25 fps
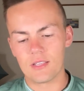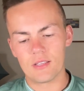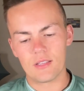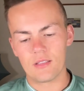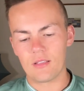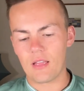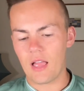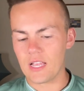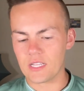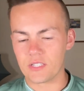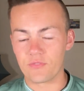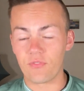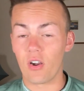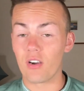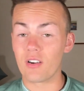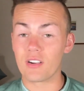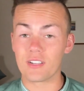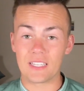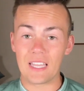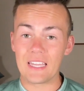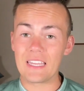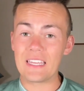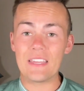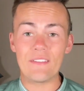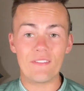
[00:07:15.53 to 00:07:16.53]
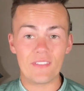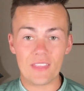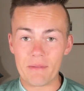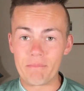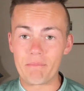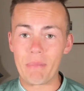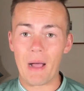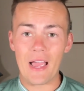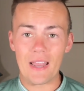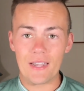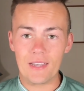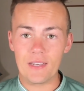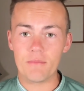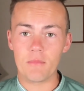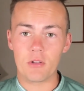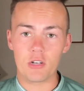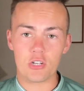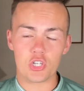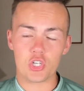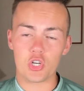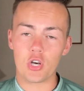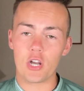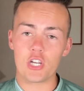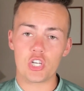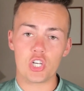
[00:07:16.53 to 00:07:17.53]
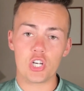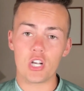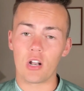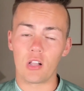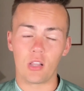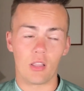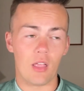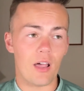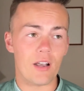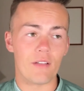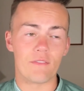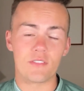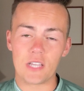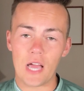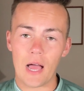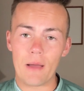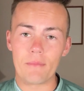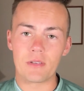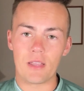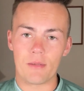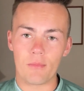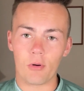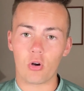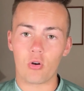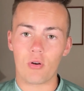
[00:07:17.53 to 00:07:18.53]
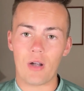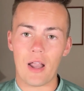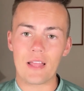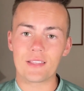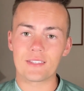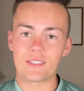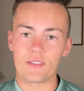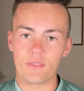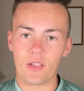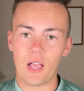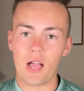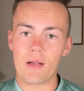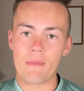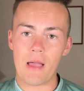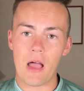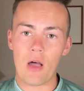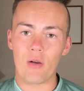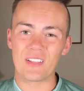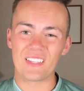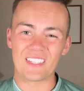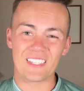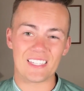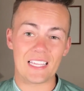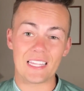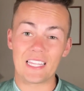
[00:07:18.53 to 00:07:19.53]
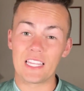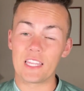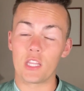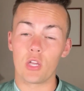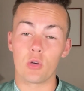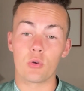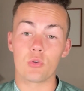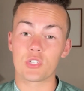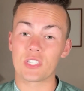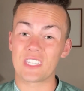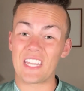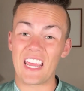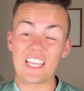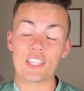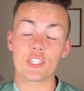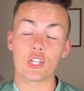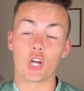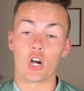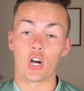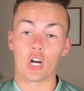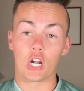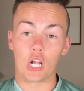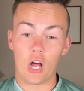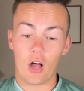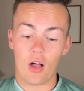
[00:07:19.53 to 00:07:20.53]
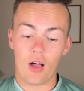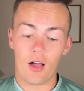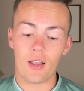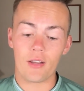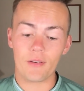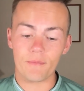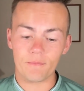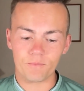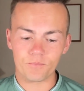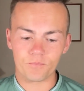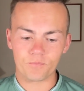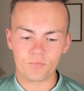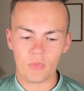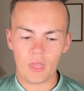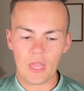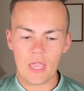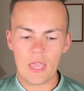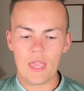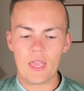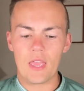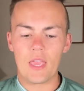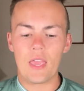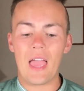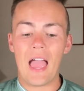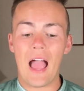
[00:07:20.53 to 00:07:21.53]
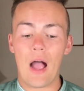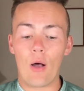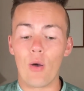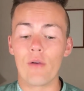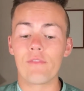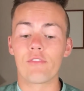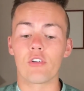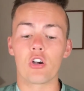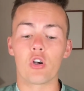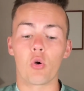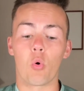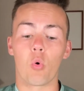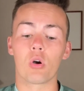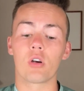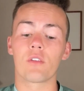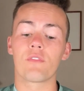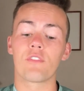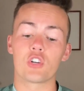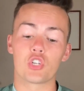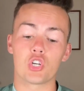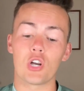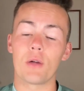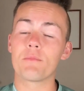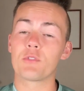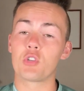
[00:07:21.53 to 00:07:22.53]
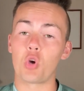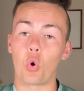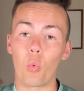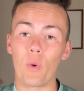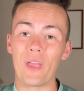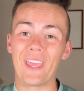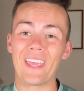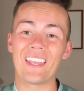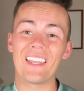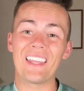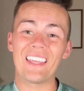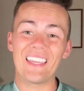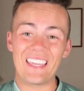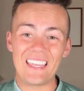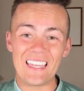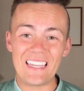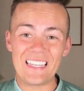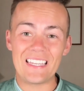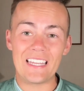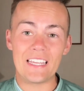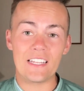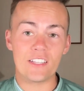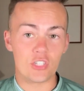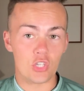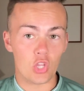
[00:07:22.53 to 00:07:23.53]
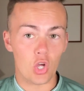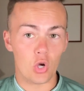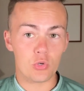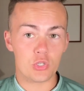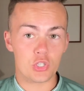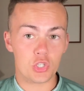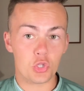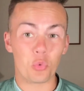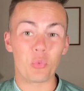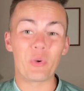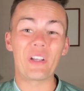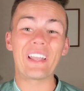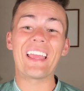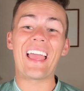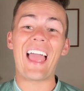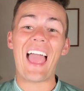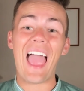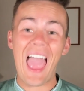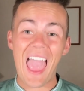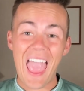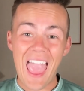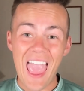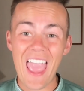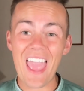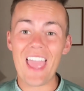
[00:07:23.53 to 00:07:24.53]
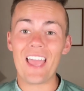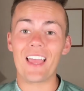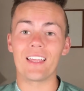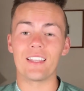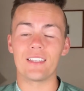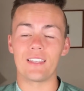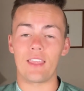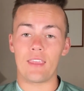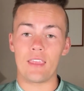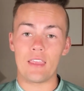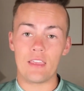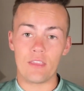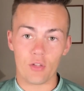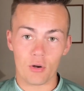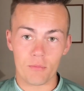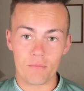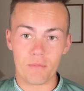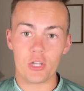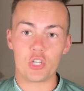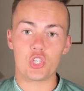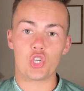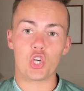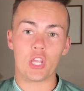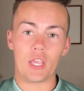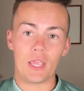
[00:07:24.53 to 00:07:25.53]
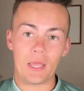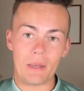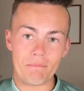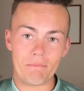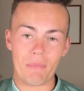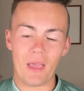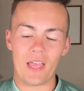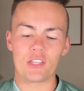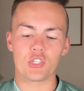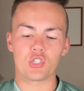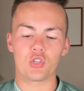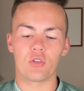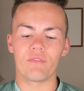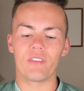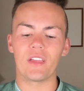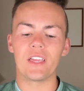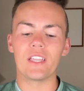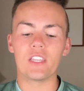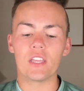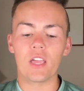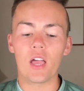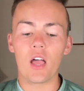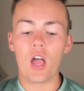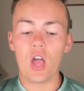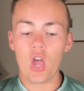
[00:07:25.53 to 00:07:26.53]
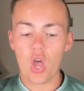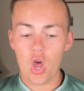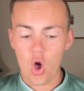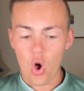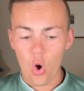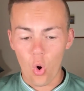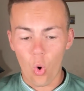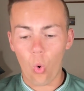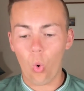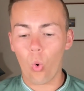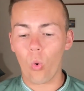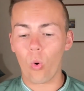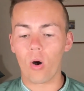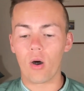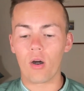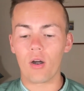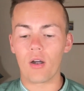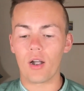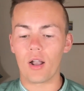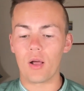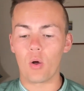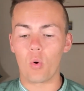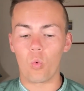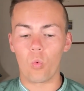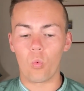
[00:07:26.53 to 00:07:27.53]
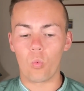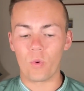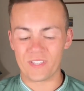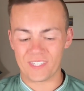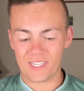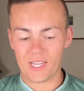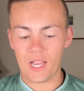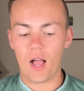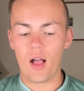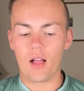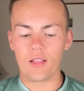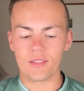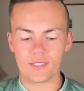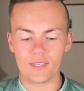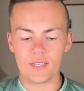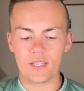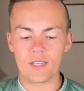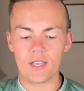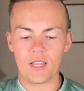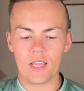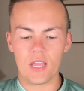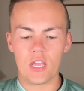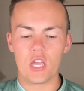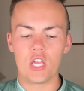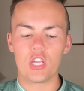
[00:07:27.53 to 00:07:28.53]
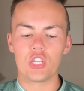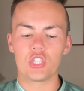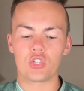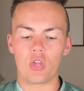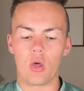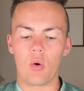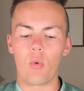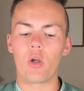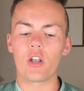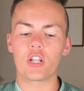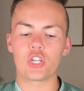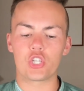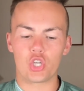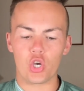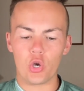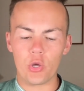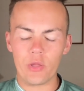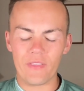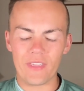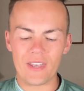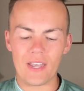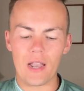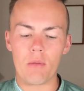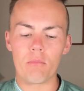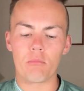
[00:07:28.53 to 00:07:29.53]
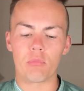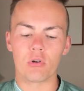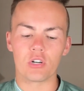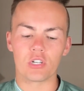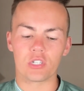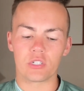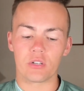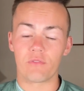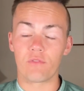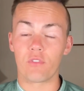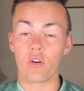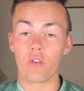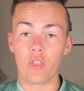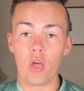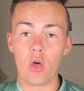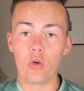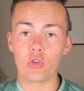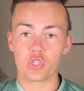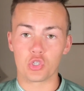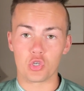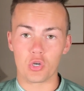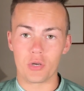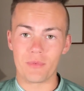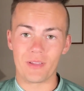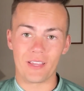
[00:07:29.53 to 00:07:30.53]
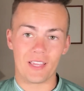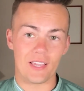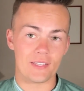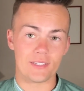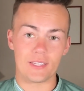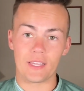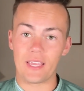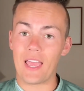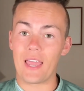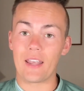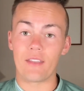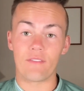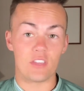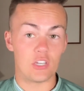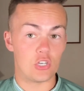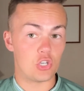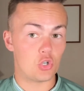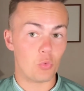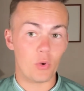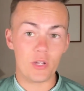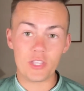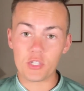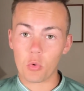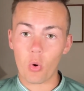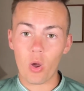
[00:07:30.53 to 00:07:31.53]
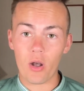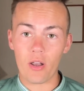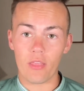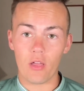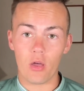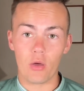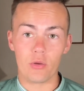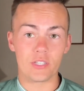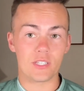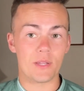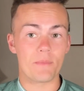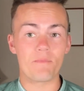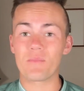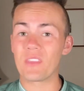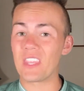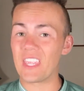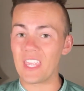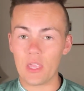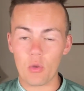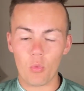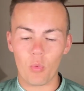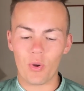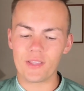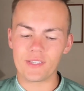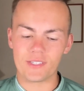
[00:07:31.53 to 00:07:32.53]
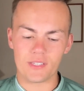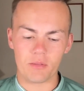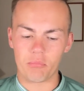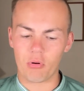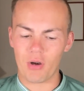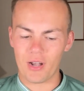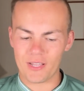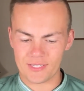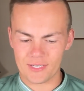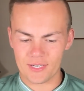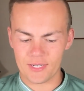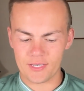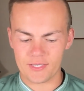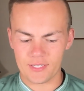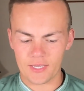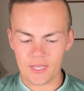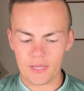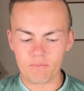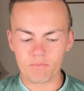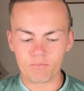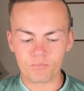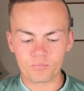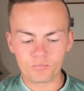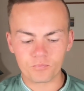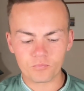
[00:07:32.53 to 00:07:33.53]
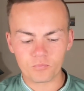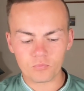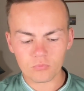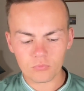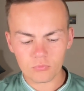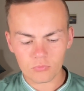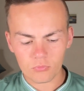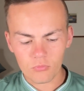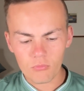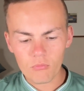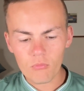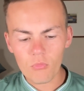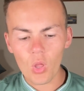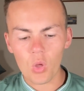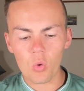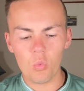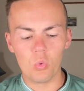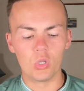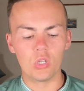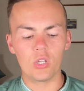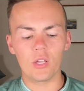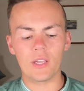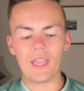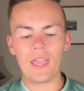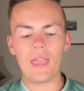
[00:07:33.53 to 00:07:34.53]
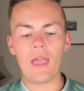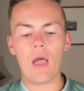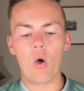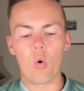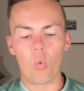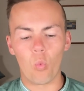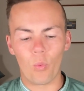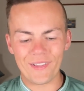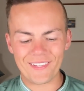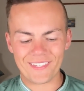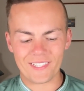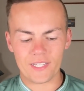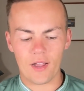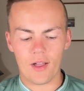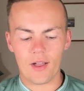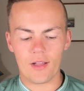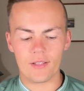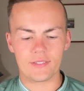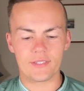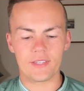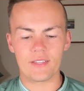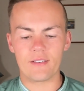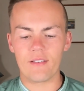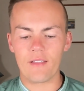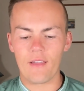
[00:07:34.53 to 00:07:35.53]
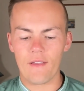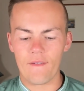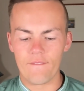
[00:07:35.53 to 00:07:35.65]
as far as even the Biden administration, a lot of top Democrats have come out and said that those states are gone. However, in order for Trump to win, he needs those three and either Michigan, Pennsylvania, or Wisconsin. So I want to show you the numbers for those three because, again, if he just wins one of those, he wins the presidency. We'll look at Wisconsin